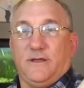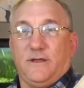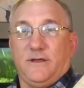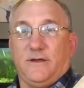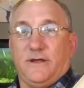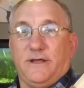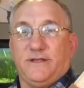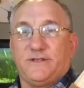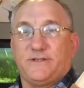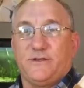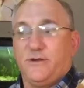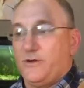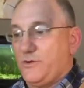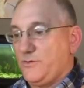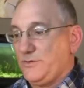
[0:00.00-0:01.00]
All right,
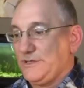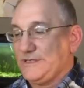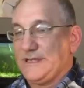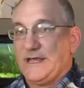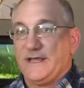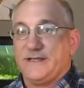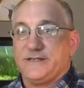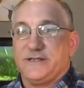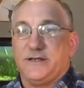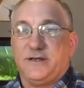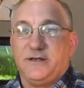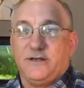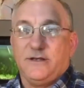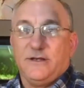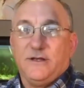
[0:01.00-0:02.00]
so this has the
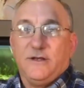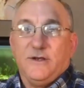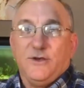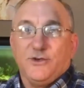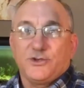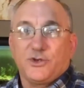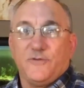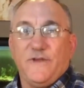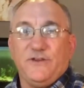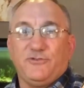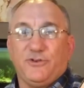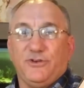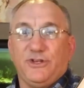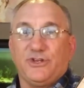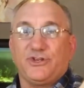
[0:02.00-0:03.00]
sort of a
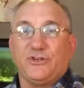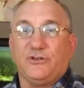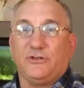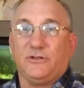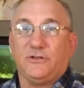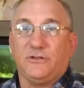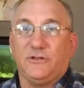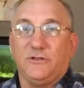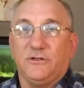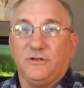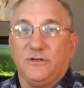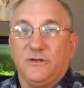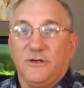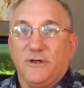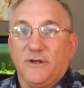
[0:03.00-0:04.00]
traditional
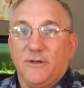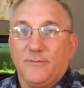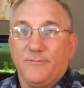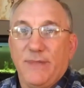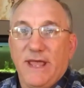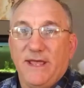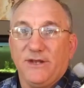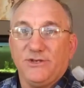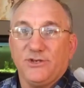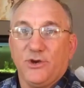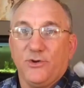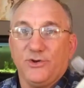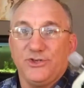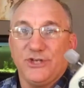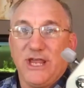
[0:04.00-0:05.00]

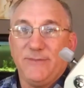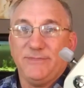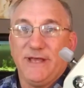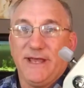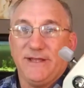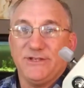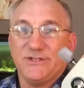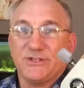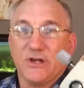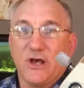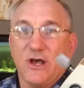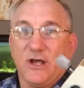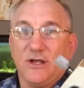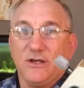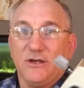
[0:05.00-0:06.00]
banjo-shaped
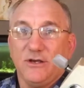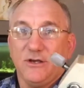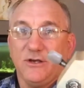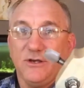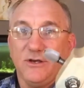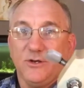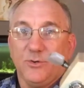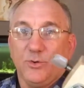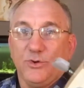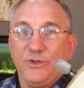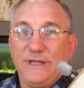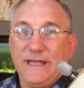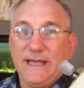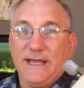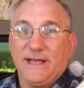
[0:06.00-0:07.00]
headstock with
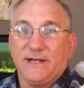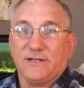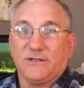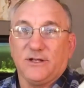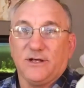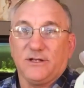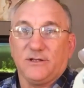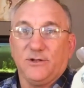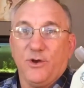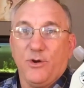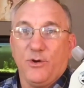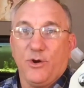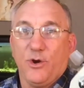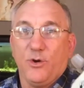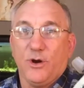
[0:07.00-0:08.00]
the Aklot
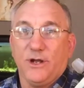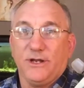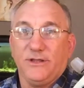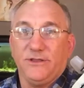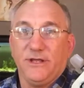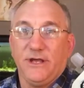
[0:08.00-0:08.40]
logo on it